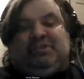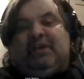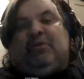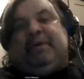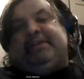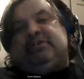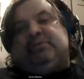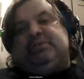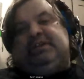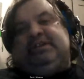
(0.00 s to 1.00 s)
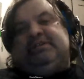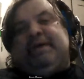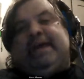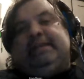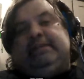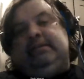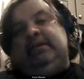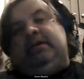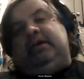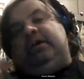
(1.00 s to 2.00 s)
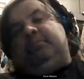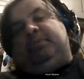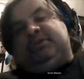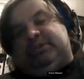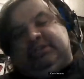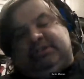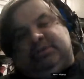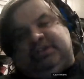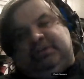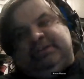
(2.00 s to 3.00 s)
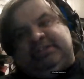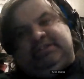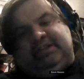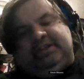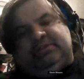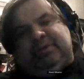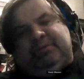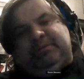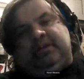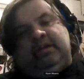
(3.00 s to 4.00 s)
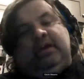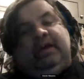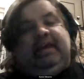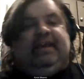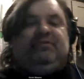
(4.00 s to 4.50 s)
most necromancers were seen as men. Most witches were seen as women.